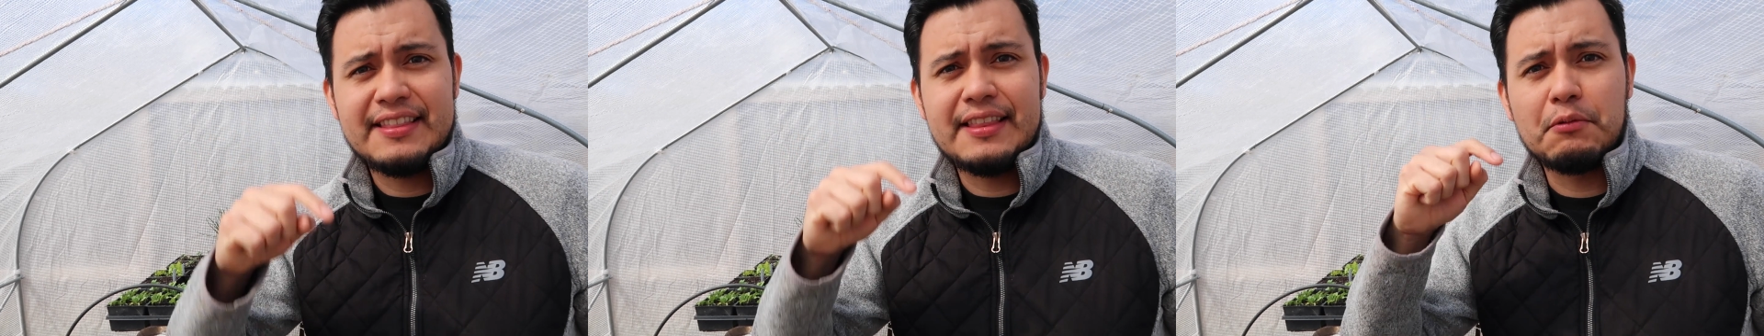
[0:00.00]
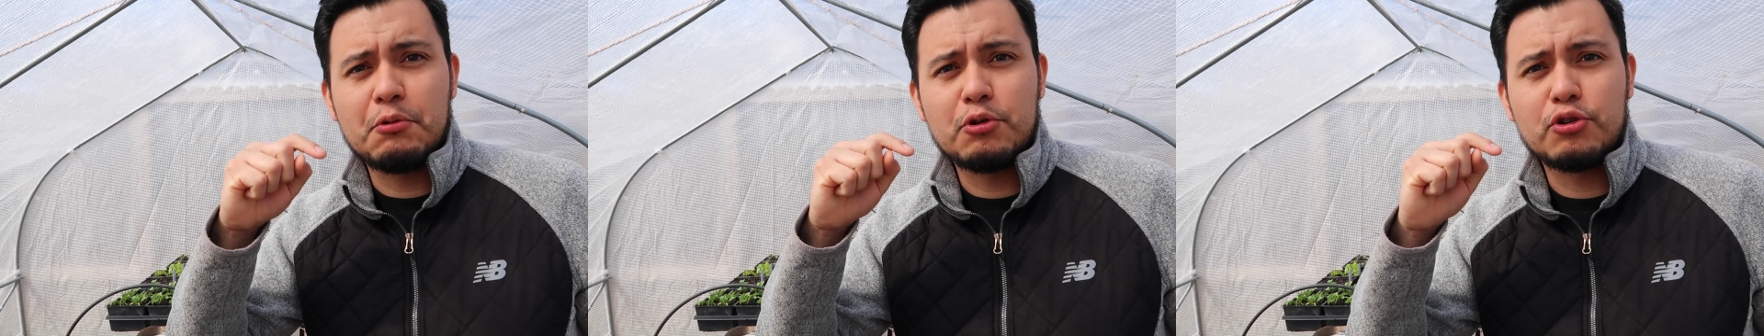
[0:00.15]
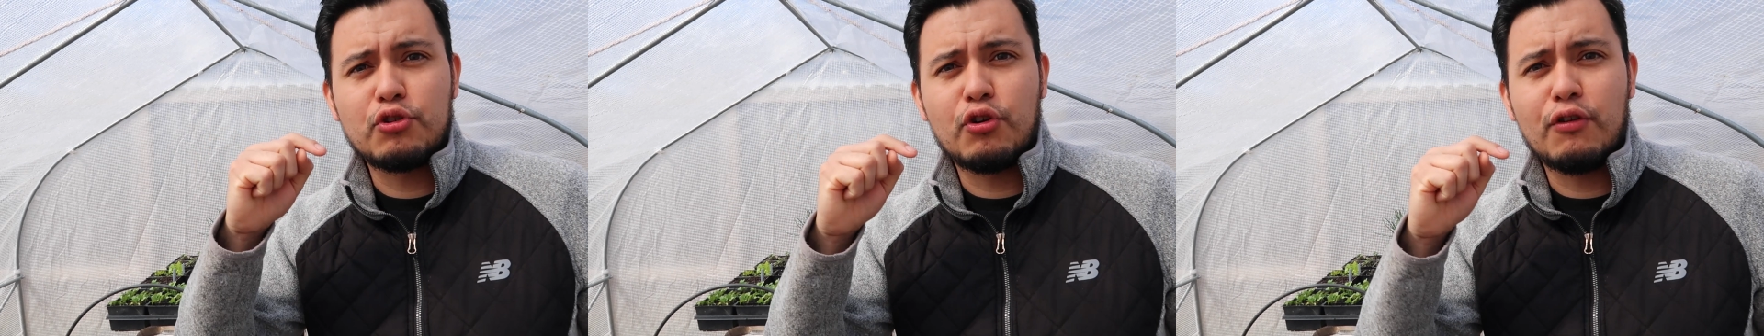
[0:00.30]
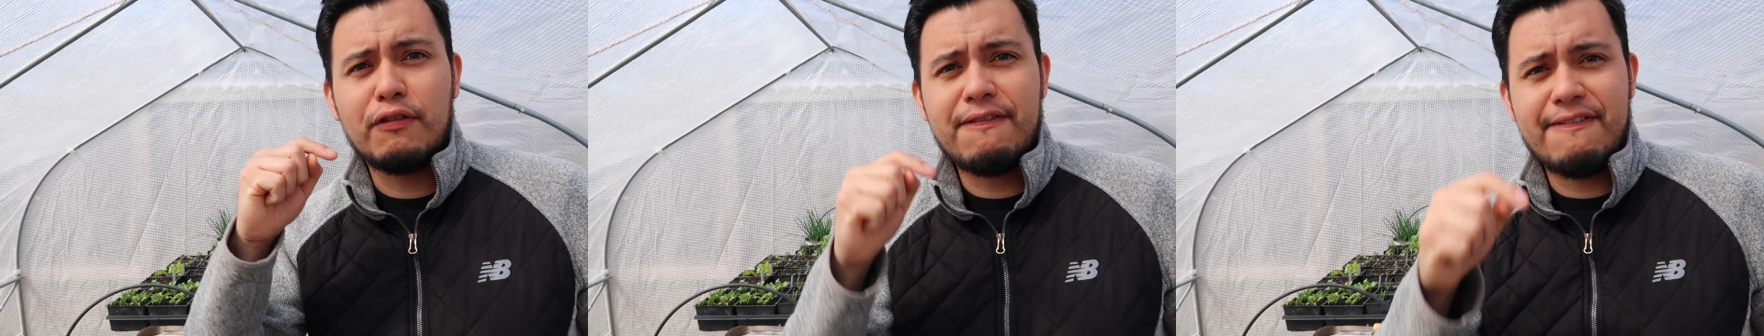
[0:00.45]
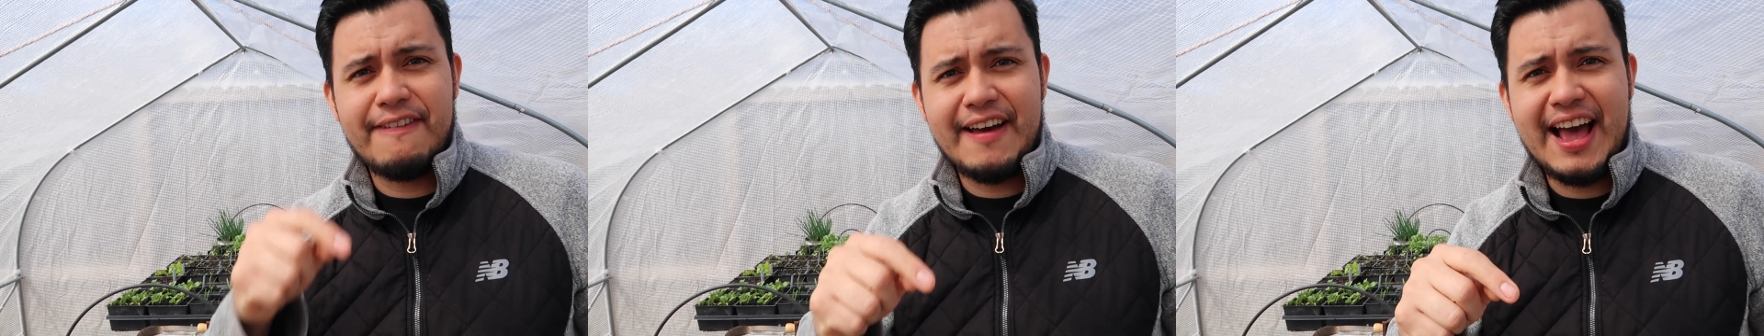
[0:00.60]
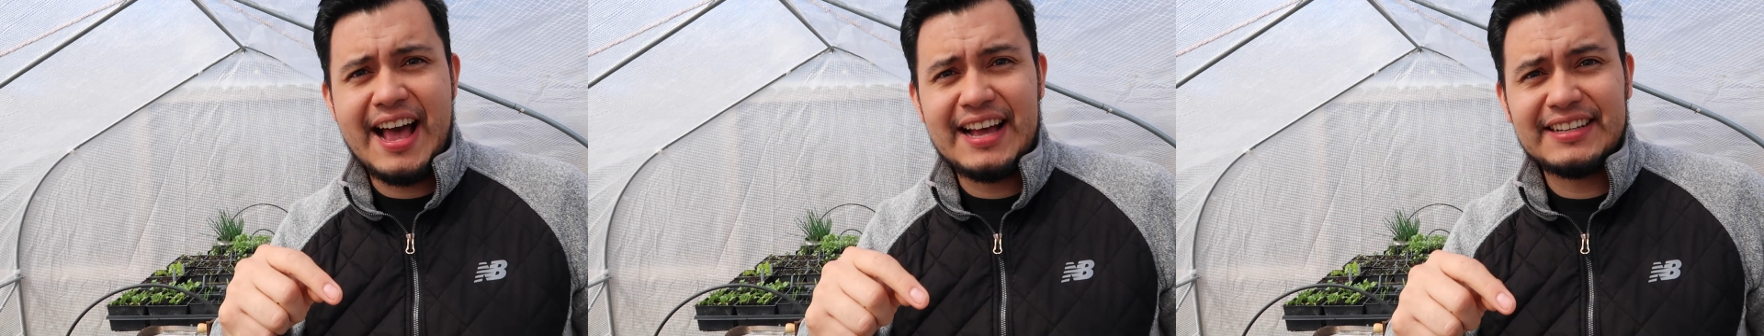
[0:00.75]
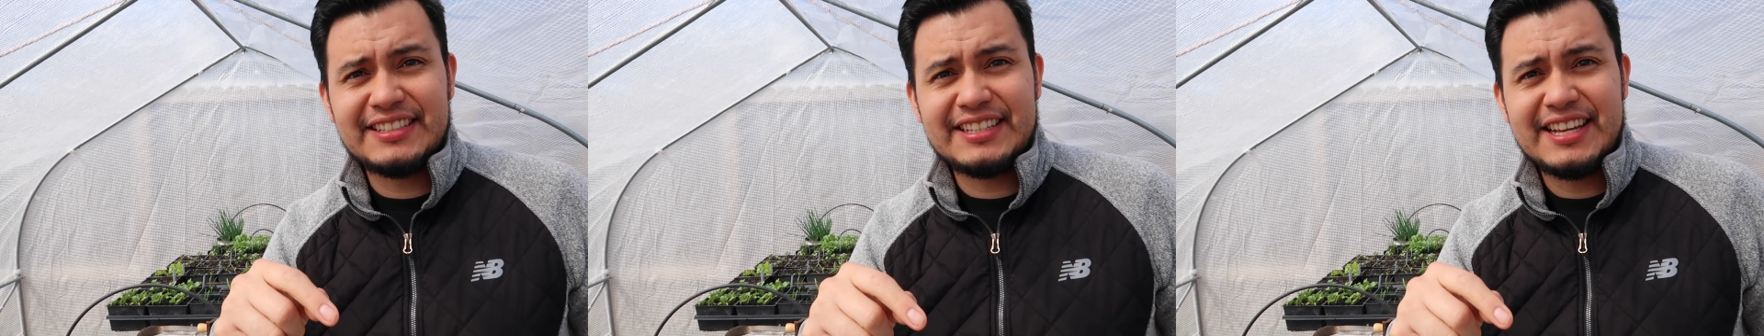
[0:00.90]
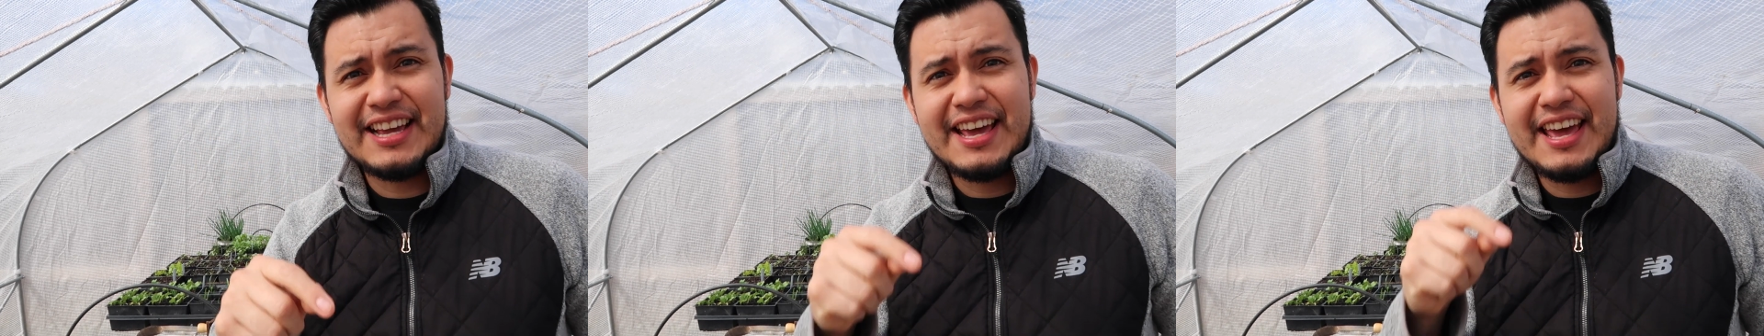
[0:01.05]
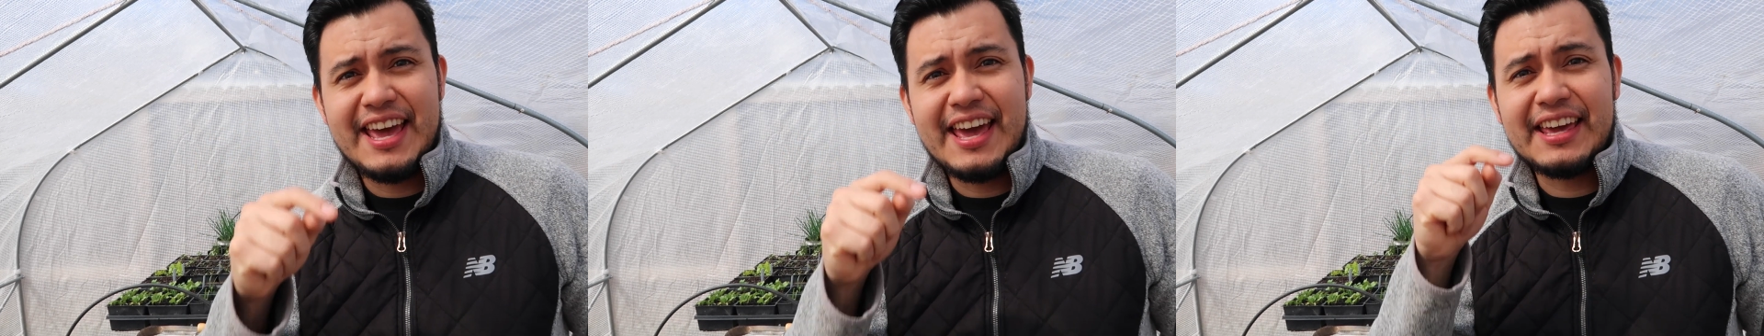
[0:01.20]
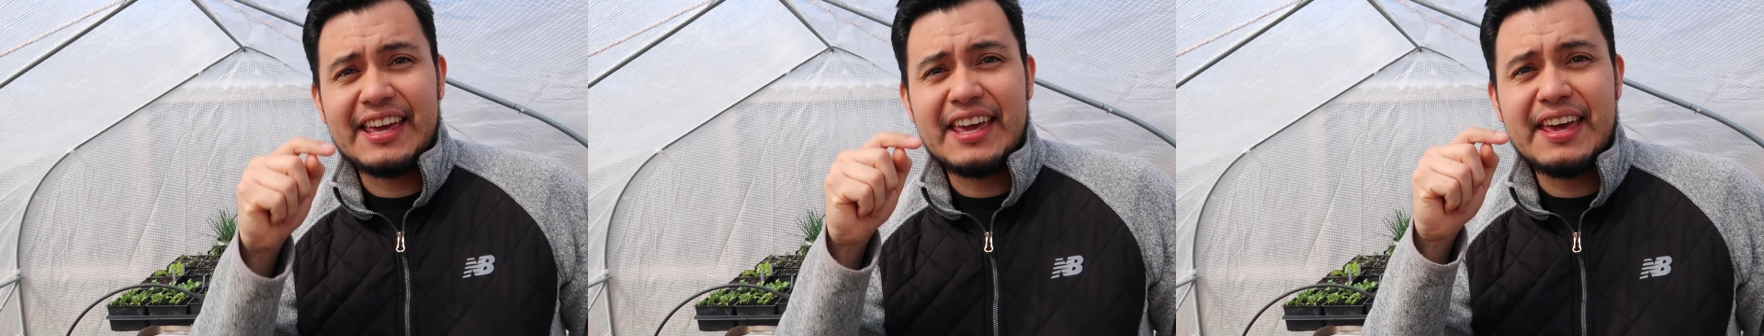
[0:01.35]
that will grow fast
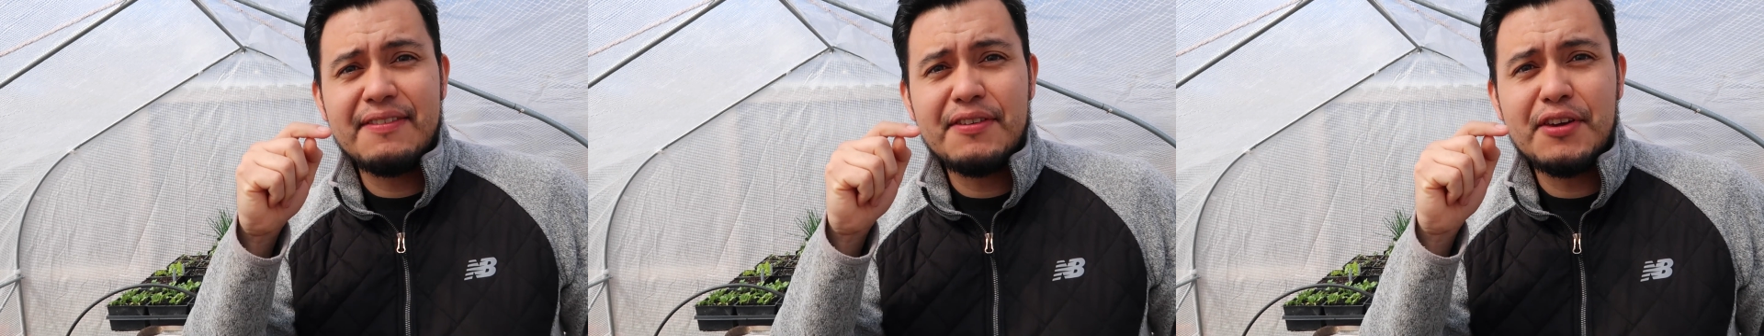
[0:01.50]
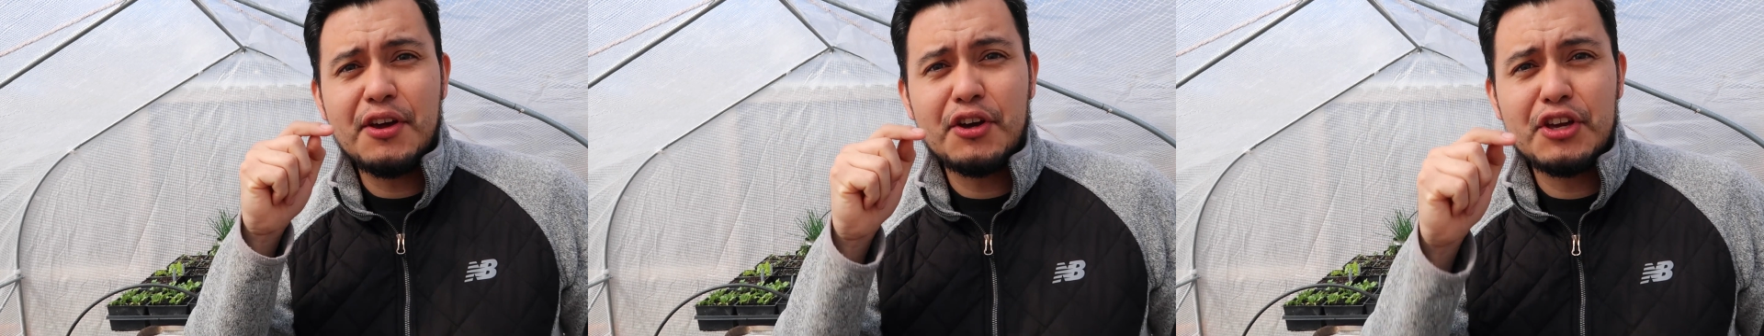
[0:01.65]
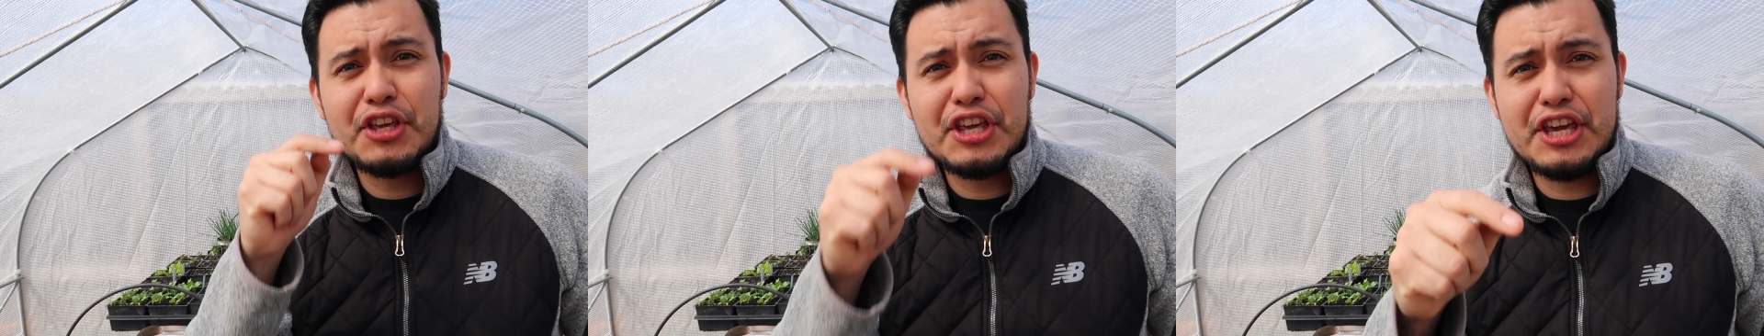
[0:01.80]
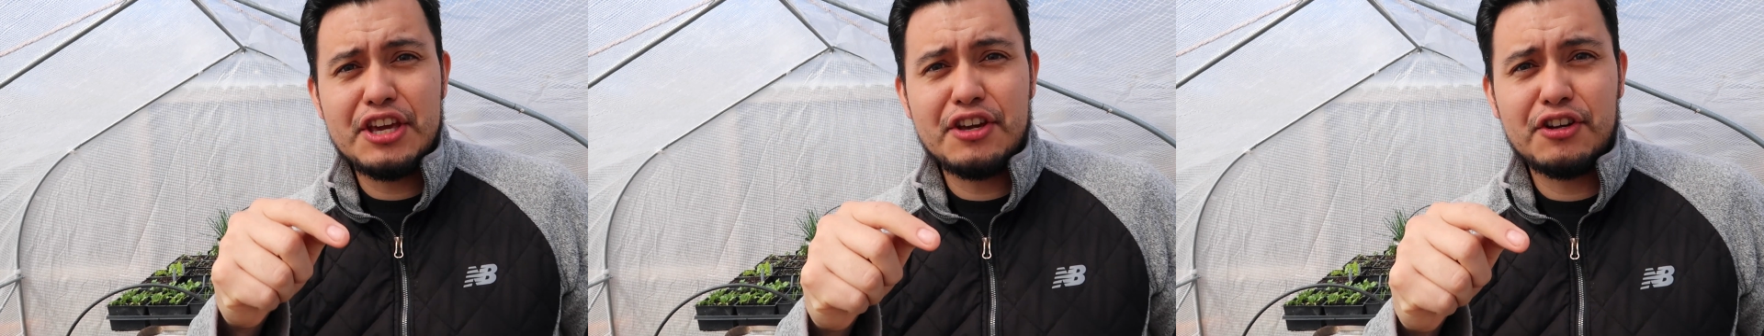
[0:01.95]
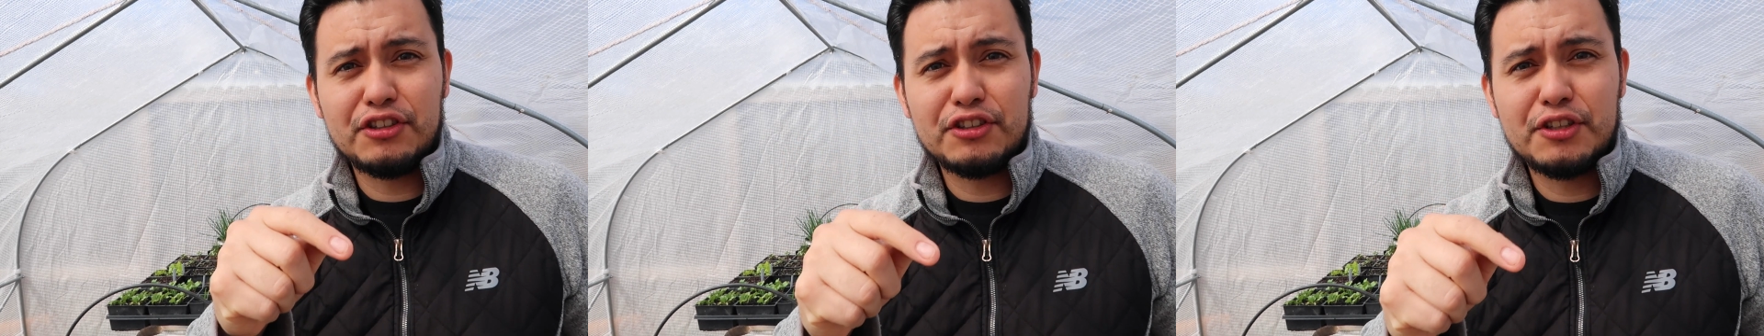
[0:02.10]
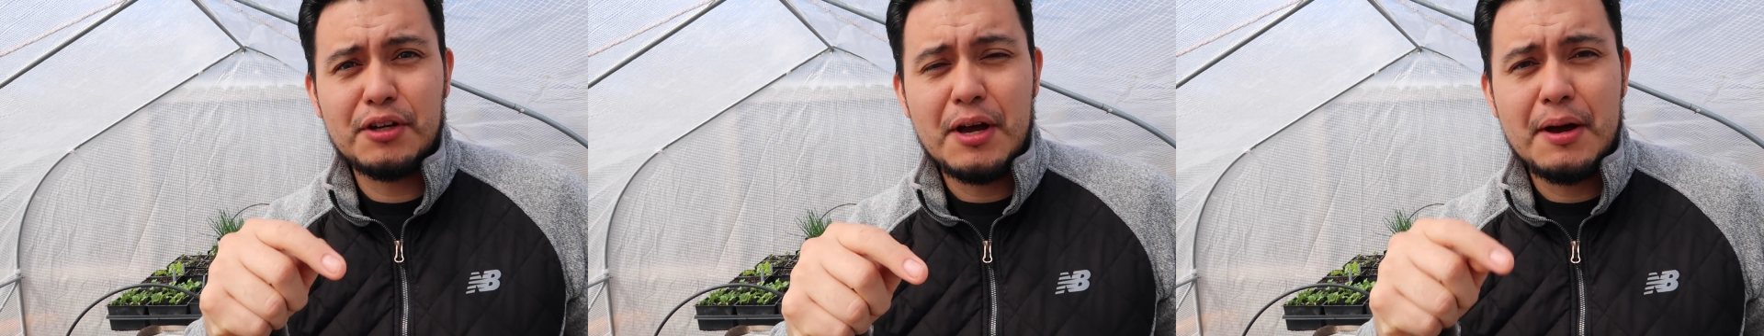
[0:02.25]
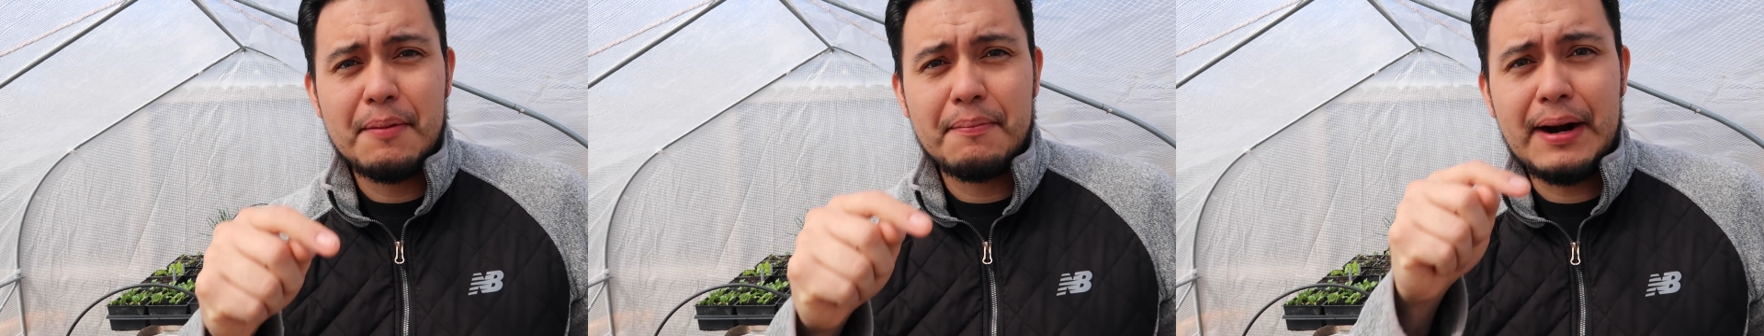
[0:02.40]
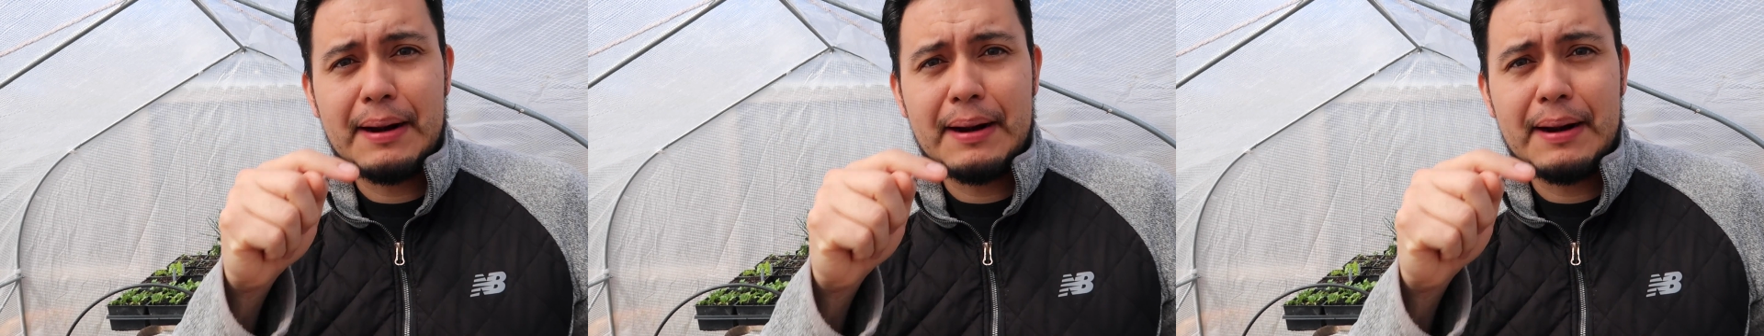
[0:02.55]
and give you a yield